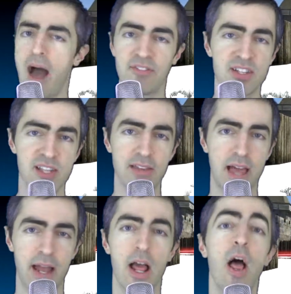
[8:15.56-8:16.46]
Having said
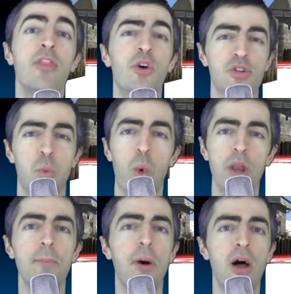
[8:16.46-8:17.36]
that, there's
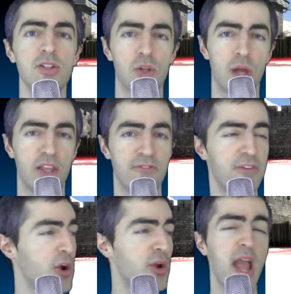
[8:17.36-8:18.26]
one puzzle at the
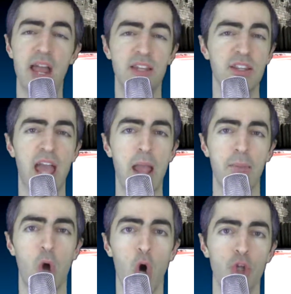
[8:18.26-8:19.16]
very end of the
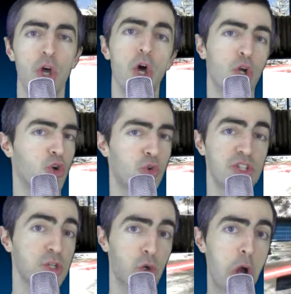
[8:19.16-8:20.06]
game called
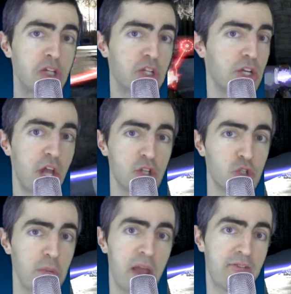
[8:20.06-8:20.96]
Crisscross
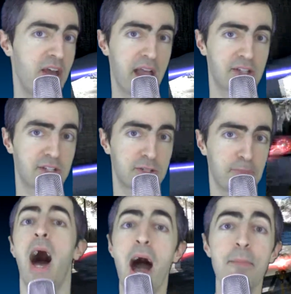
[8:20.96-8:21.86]
Conundrum Advanced.
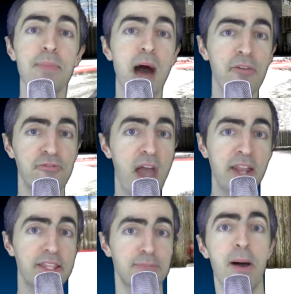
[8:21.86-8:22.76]
I'm not a fan
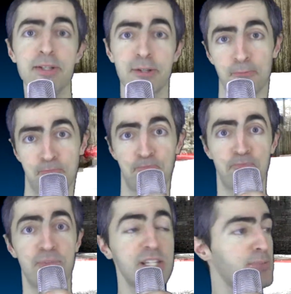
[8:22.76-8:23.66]
of this puzzle.
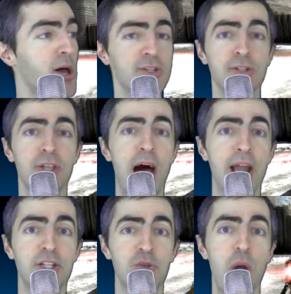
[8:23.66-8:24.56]
This puzzle and
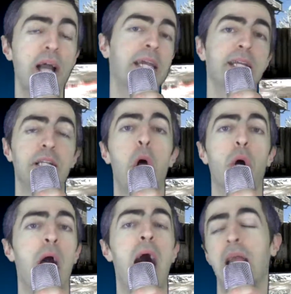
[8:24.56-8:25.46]
I do not get
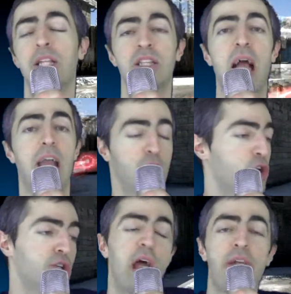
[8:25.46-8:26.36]
along. I I
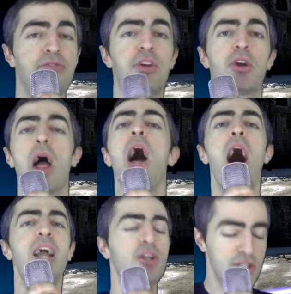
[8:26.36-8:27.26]
could not figure
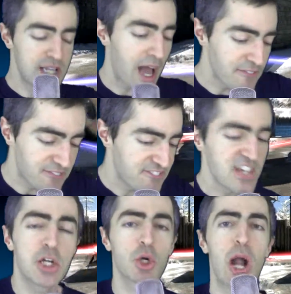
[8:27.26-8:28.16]
I could not
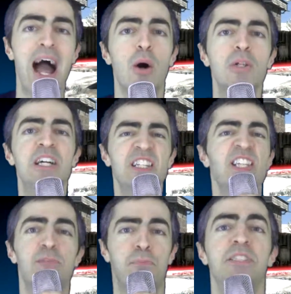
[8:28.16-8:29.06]
figure out
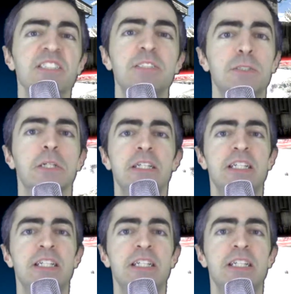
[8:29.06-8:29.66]
this puzzle.